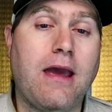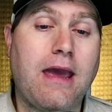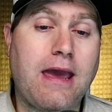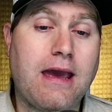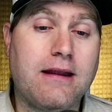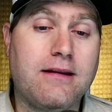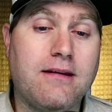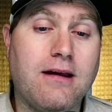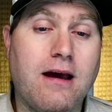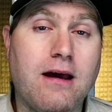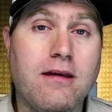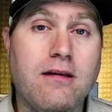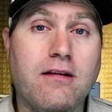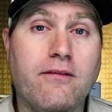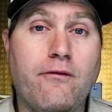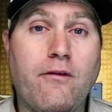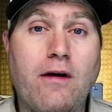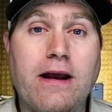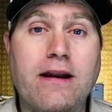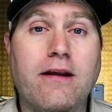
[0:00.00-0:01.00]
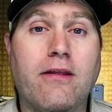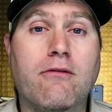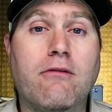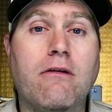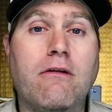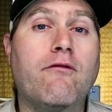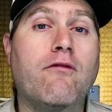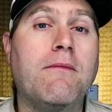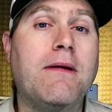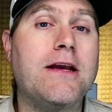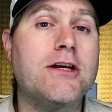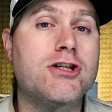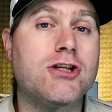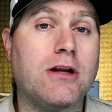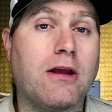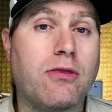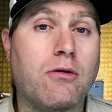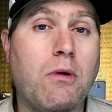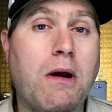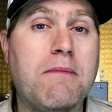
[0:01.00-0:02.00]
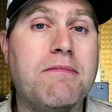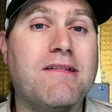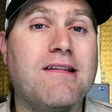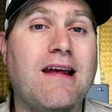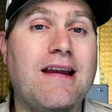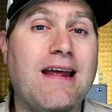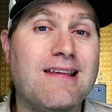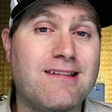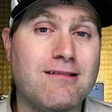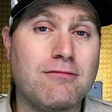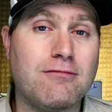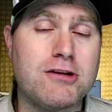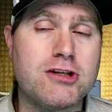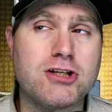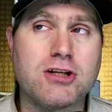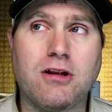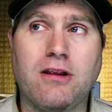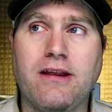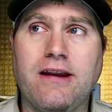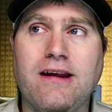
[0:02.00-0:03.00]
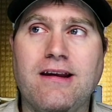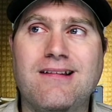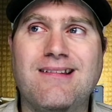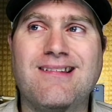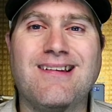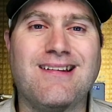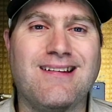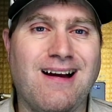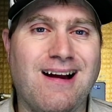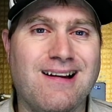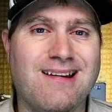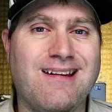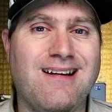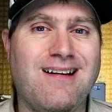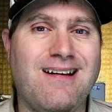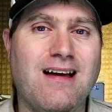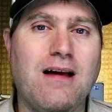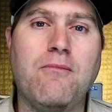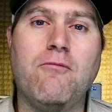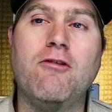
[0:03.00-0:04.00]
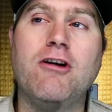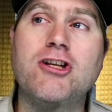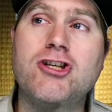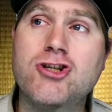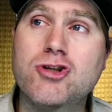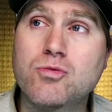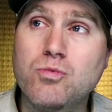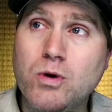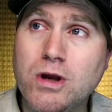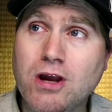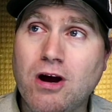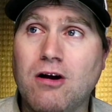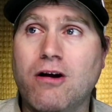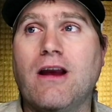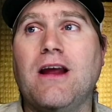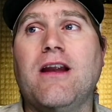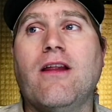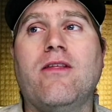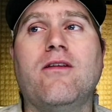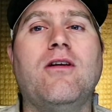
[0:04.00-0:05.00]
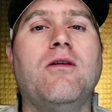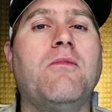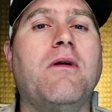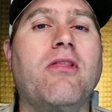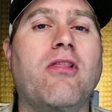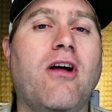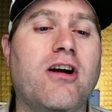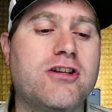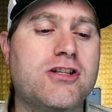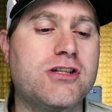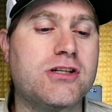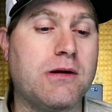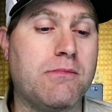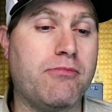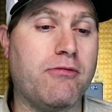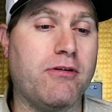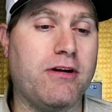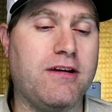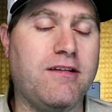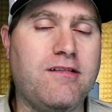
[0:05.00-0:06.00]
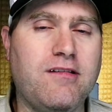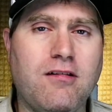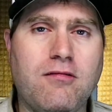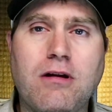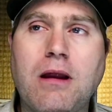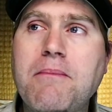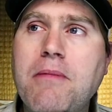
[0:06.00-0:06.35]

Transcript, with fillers: And uh, you can find other information at the website at Switch To Linux dot com, which we are getting the new one launched pretty soon.